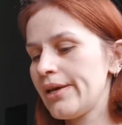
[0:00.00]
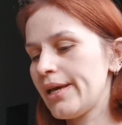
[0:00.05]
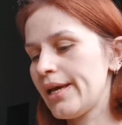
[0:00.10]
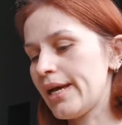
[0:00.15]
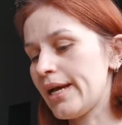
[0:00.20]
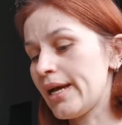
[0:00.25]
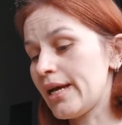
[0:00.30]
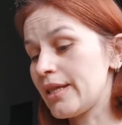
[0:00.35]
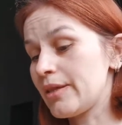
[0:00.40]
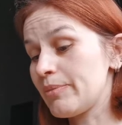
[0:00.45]

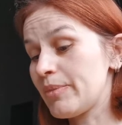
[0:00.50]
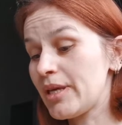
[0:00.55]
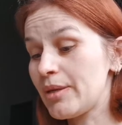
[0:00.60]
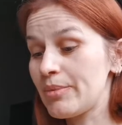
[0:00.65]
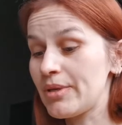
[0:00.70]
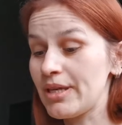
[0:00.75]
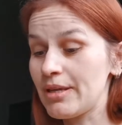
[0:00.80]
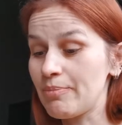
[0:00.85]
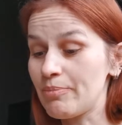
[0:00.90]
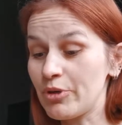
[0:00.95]
and
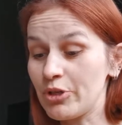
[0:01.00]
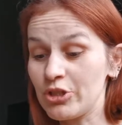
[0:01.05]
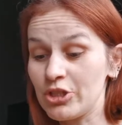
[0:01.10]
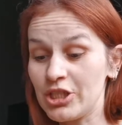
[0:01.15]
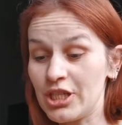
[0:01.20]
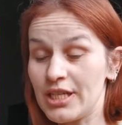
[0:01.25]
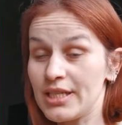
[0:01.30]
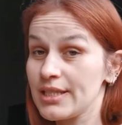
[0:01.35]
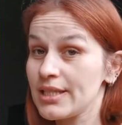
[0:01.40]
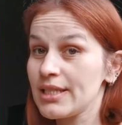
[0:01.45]
maybe
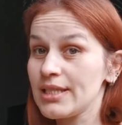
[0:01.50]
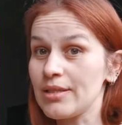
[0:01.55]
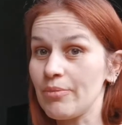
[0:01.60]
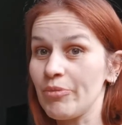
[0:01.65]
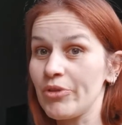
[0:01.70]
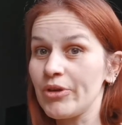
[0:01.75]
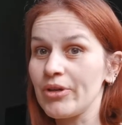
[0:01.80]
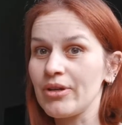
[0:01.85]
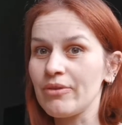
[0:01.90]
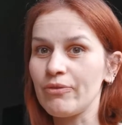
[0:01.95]
purchase
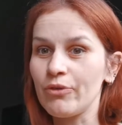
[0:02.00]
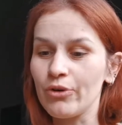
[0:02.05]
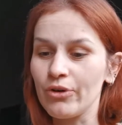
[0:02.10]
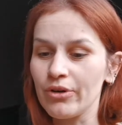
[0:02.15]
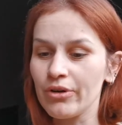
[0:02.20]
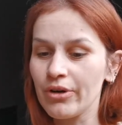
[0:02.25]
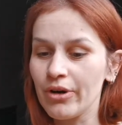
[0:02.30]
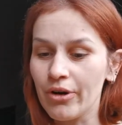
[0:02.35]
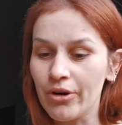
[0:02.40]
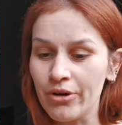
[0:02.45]
something
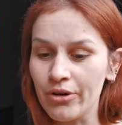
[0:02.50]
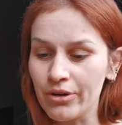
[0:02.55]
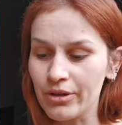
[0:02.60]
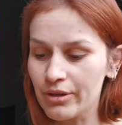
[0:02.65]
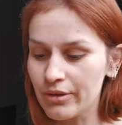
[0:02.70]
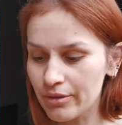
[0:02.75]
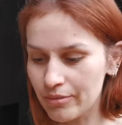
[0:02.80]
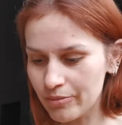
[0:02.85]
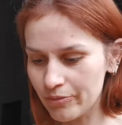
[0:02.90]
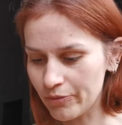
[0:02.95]
for her
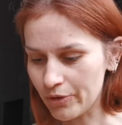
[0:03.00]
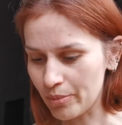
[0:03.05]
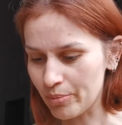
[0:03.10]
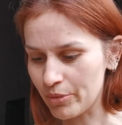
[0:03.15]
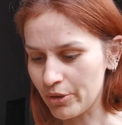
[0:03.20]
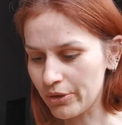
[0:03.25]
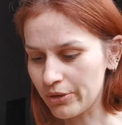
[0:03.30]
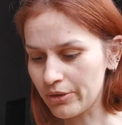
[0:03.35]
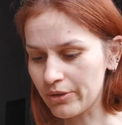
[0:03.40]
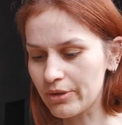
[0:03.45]

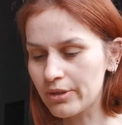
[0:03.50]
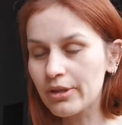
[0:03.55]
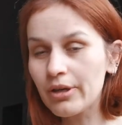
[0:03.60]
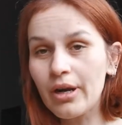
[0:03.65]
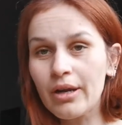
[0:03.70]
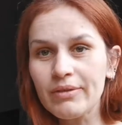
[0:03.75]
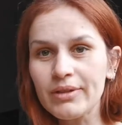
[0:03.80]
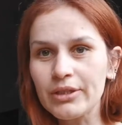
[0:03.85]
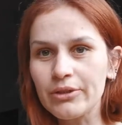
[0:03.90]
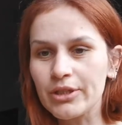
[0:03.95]
from her
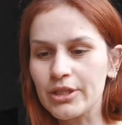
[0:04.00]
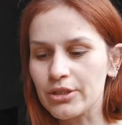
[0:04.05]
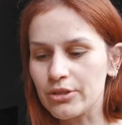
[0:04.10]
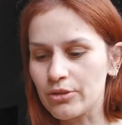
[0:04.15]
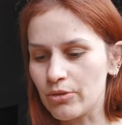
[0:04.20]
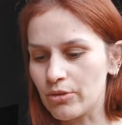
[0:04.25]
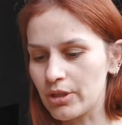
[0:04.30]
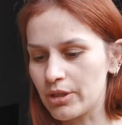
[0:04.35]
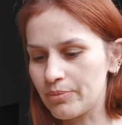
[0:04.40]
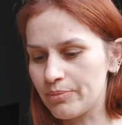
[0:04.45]
Ravelry
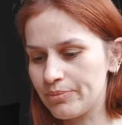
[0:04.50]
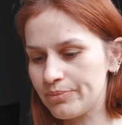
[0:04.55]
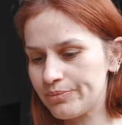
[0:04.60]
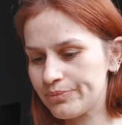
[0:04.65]
store.